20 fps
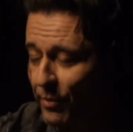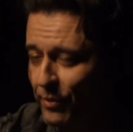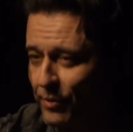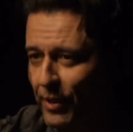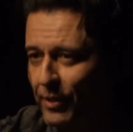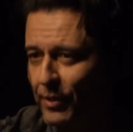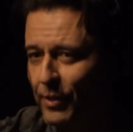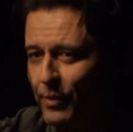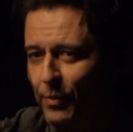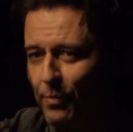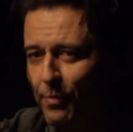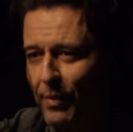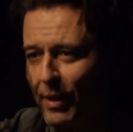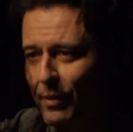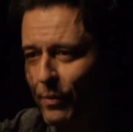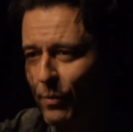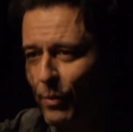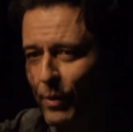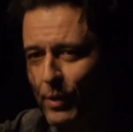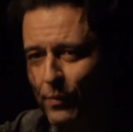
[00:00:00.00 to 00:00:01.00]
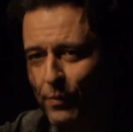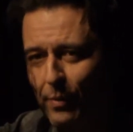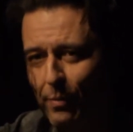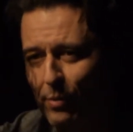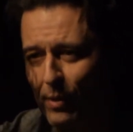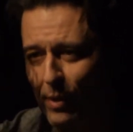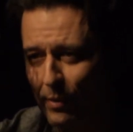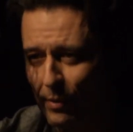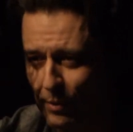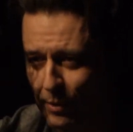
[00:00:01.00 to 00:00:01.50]
which I do with my wonderful
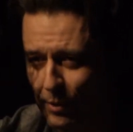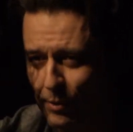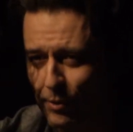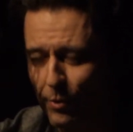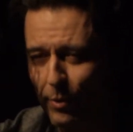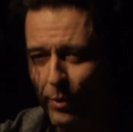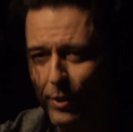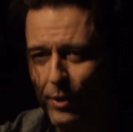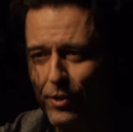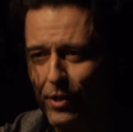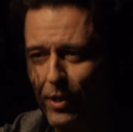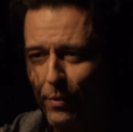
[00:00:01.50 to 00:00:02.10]
brother George.